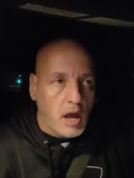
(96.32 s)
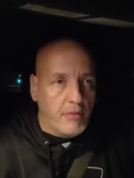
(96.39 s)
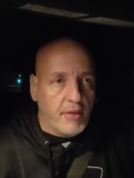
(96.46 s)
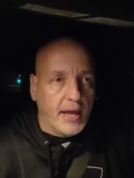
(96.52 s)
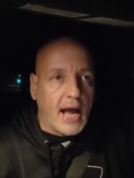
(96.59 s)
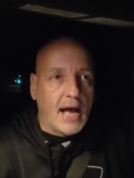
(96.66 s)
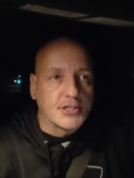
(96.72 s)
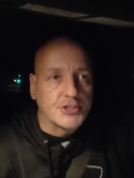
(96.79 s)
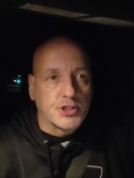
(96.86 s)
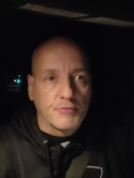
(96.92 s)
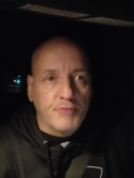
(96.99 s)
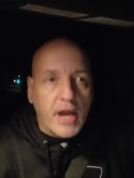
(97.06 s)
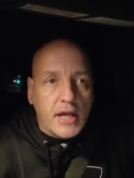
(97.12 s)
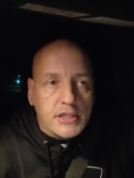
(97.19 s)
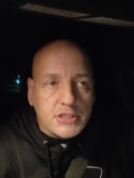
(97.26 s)
and they got
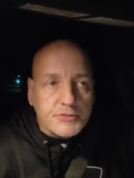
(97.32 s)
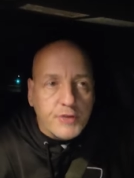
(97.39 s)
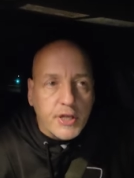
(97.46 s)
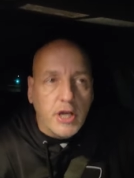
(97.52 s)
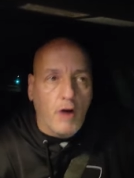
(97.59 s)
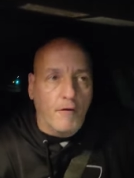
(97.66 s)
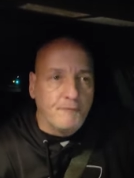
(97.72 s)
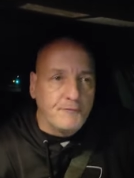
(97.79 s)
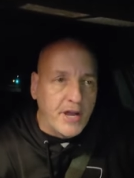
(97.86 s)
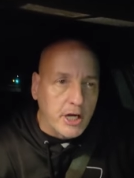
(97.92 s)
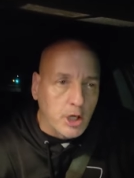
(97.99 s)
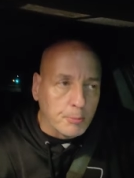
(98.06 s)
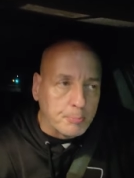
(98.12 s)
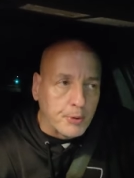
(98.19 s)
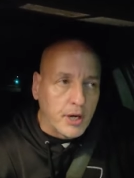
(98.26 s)
surveillance video,
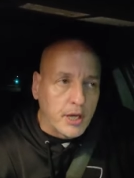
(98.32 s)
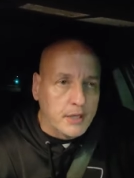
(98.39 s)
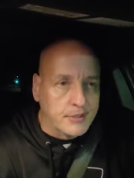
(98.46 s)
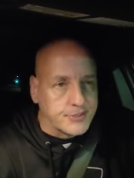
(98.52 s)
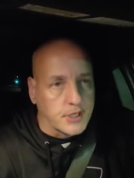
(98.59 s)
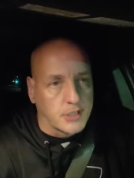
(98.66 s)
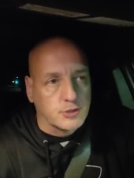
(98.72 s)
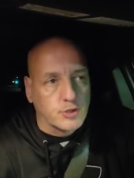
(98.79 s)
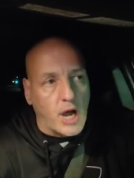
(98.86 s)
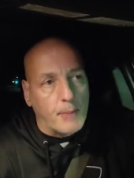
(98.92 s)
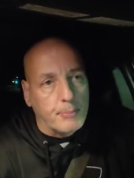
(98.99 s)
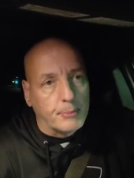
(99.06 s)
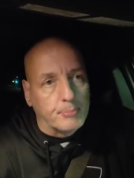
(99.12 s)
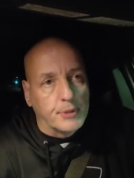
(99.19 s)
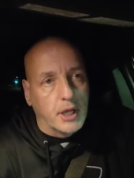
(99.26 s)
fingerprints, a
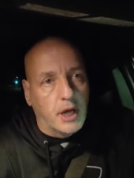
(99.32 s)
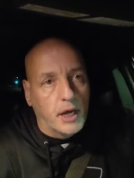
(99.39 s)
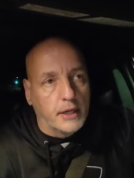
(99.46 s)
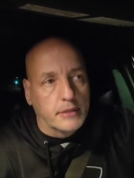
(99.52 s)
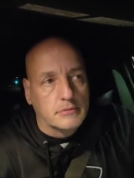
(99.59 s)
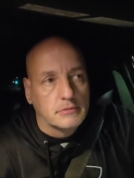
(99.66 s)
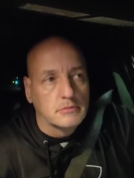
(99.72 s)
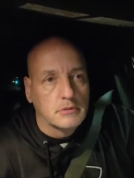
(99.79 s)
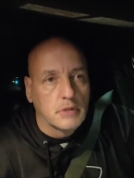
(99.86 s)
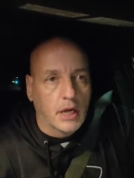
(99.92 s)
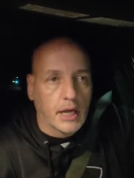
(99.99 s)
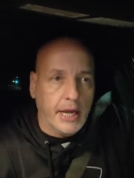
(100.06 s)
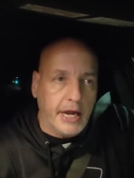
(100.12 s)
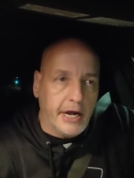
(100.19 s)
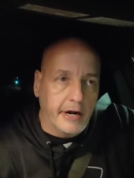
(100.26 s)
drop of blood,
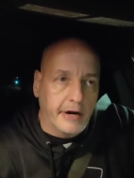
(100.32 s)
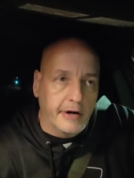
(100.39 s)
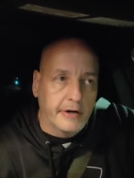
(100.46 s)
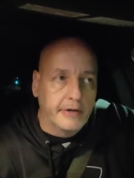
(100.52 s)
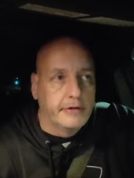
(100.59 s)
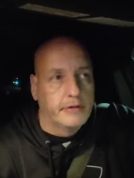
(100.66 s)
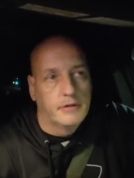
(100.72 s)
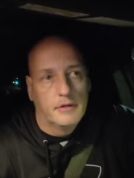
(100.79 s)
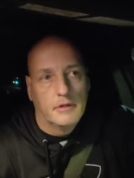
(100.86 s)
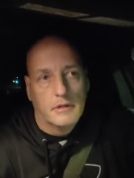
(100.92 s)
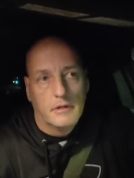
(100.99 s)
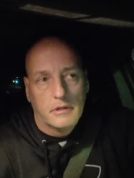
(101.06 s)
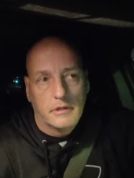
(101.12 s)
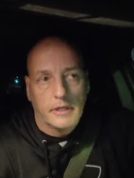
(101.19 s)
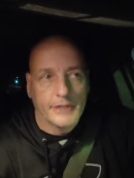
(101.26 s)
a hair,
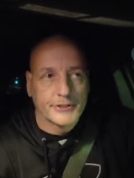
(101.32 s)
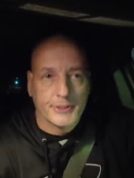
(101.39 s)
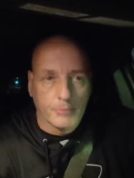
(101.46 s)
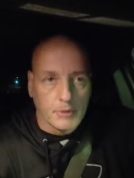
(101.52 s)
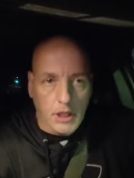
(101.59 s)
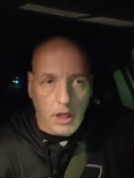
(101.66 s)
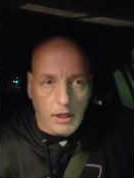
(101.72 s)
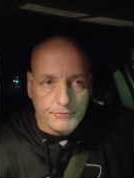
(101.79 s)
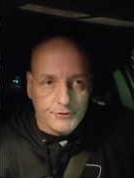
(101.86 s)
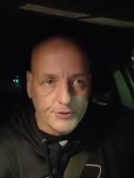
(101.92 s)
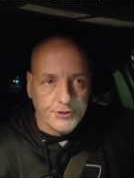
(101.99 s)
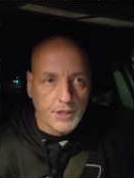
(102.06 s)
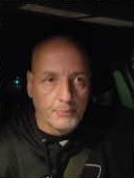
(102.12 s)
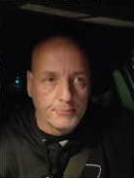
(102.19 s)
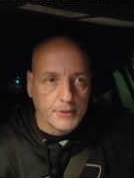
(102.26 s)
and some gloves
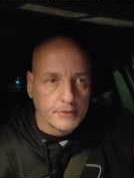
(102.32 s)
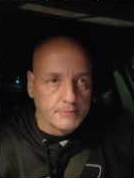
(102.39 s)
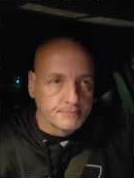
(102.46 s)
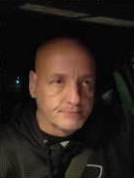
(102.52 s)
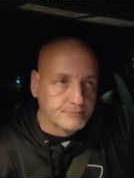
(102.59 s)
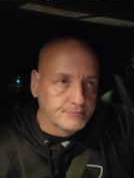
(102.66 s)
or something.